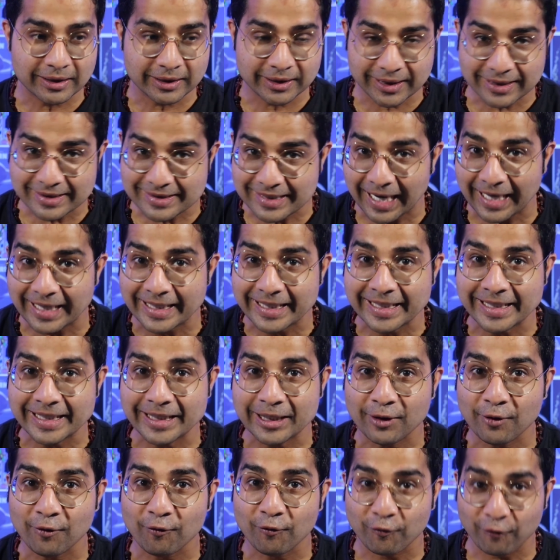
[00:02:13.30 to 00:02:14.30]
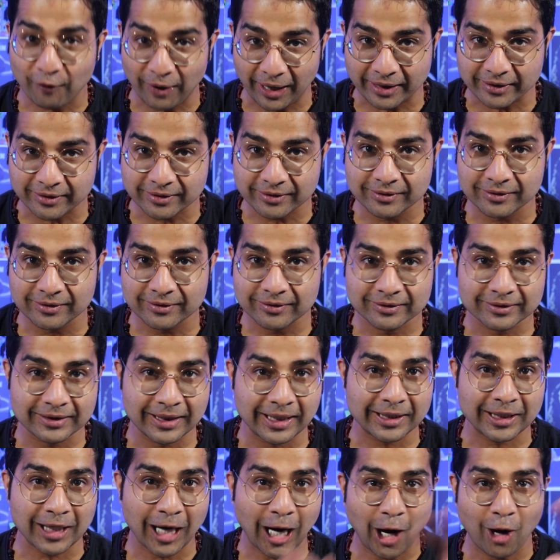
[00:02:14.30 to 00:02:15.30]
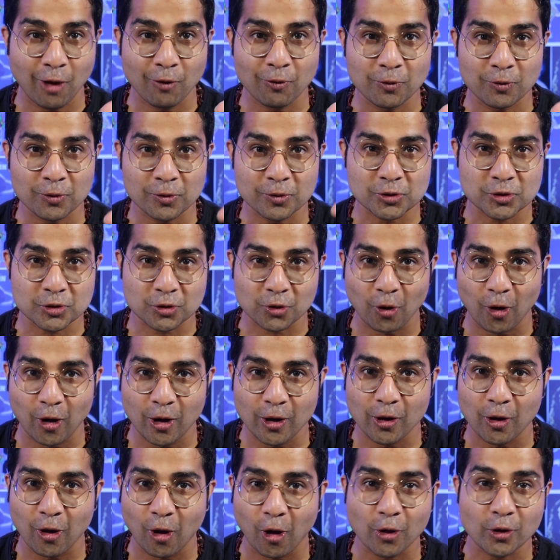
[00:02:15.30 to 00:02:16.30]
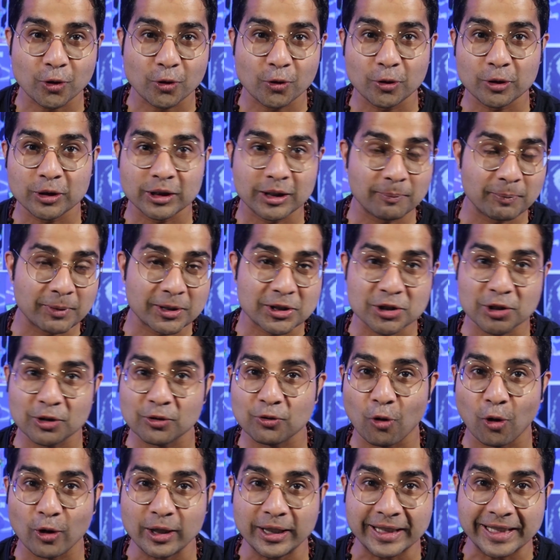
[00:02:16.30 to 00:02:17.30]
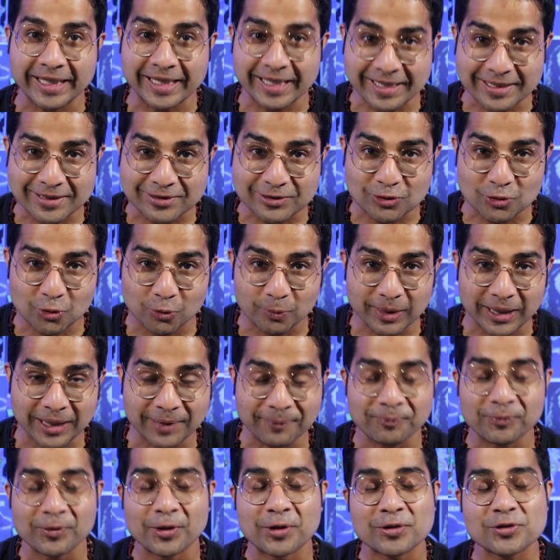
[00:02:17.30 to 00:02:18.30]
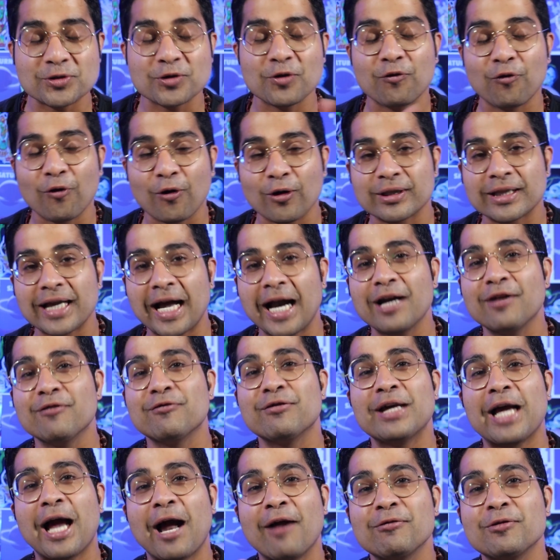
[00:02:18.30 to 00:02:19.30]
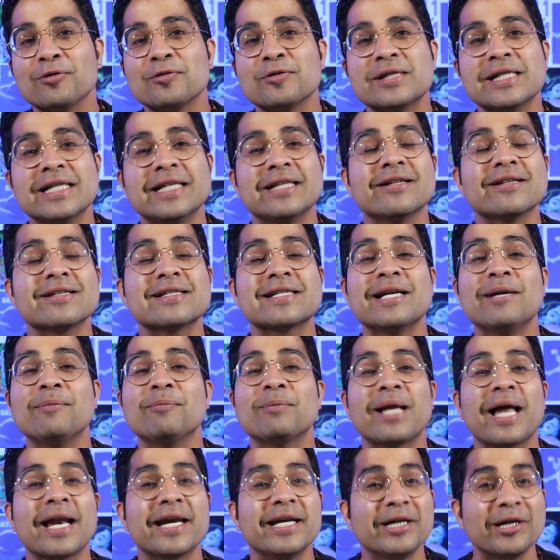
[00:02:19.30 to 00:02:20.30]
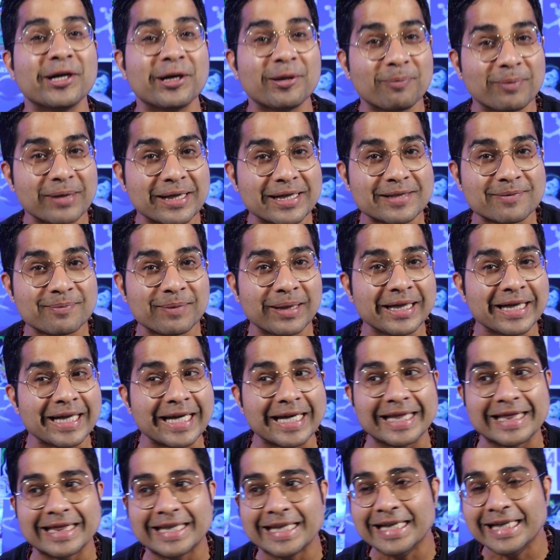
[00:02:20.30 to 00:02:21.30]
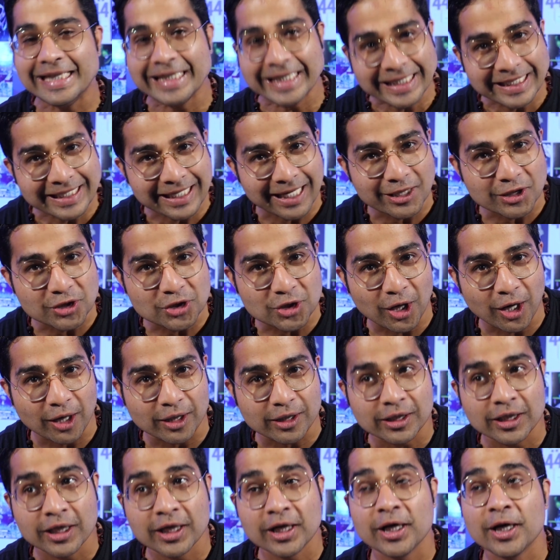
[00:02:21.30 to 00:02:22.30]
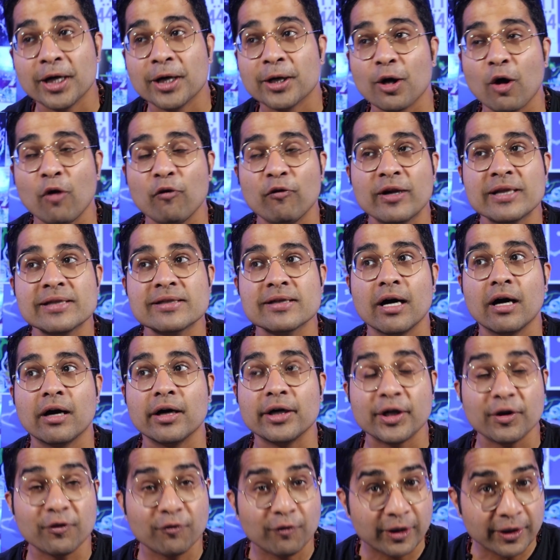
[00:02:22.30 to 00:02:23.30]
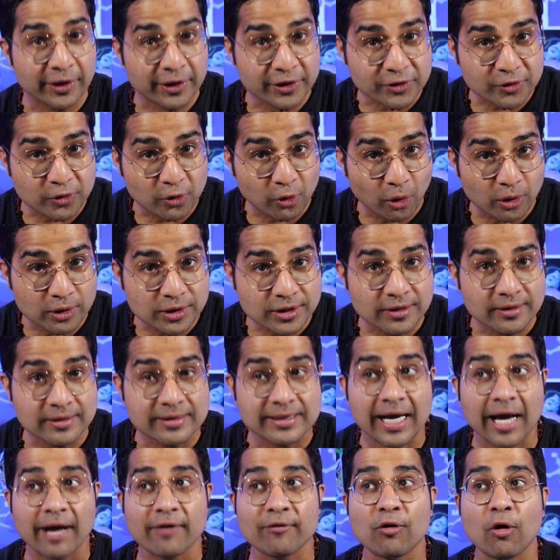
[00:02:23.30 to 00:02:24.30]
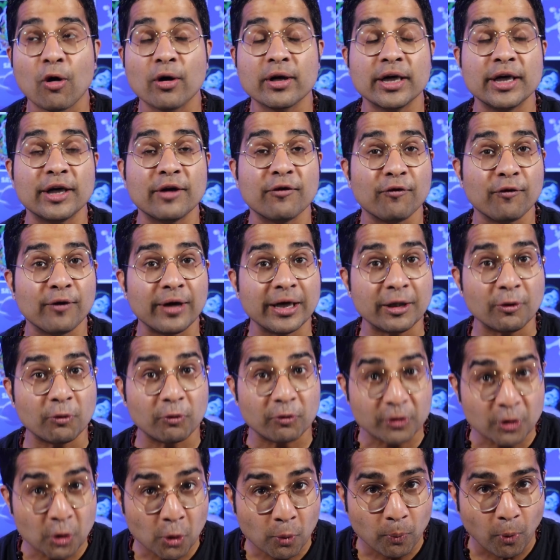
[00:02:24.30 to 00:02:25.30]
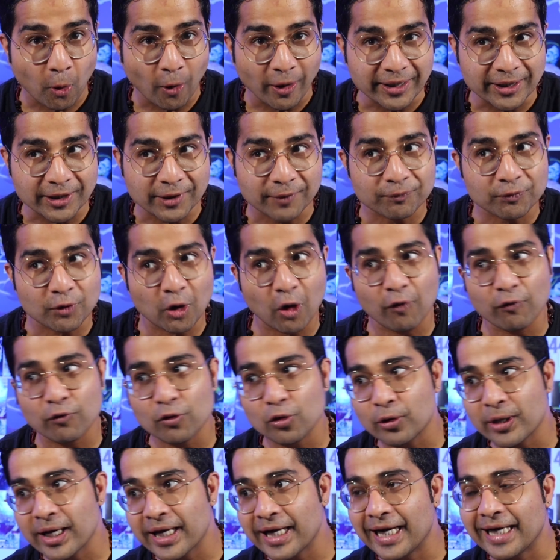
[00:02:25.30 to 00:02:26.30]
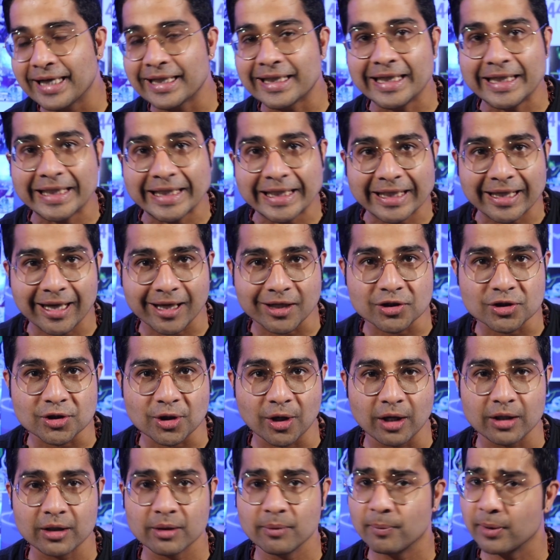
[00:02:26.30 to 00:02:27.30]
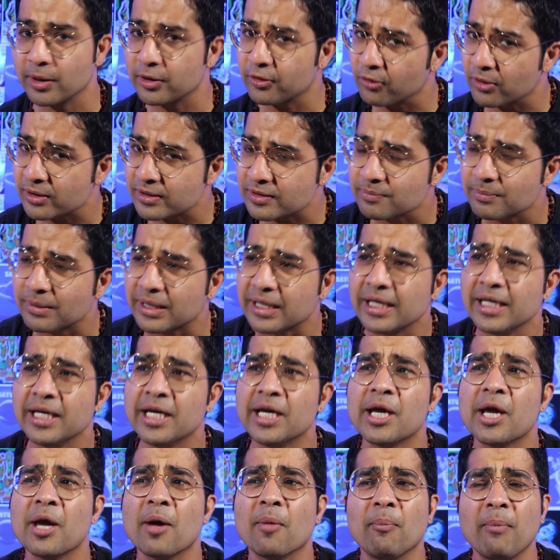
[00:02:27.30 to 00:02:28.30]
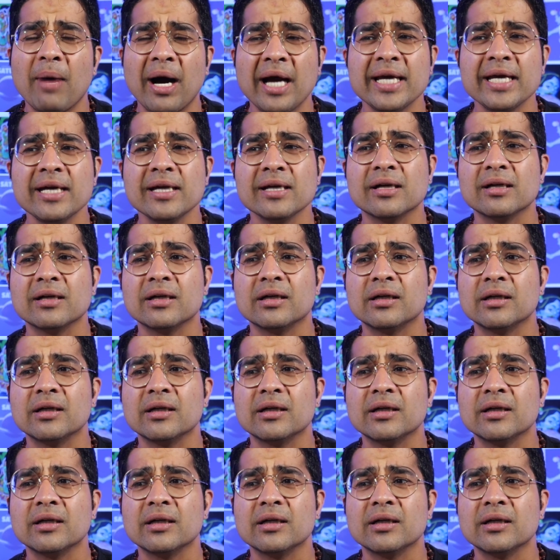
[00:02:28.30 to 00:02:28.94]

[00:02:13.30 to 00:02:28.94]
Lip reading: deciding factor that how strong or good the picture quality is to be. So for that we have to see the same planetary placement in the D9 chart. Now friends, different astrologers have got a different viewpoint of looking at the D9 chart, but trust me, my